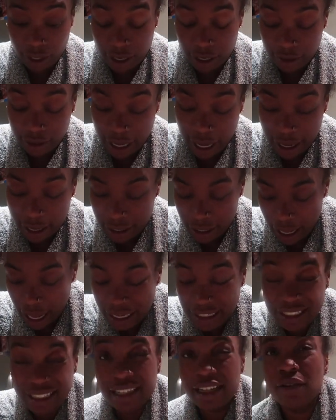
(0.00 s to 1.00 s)
a lot.
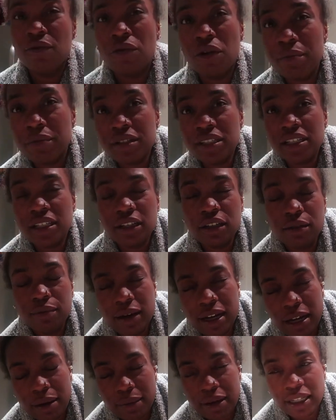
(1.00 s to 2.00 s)
I did get one mosquito
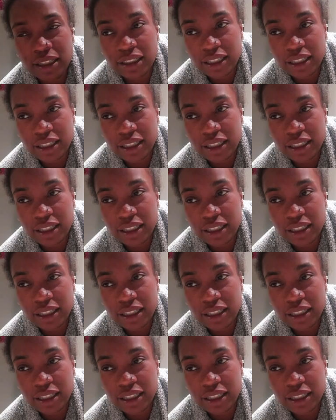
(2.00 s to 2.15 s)
bite on my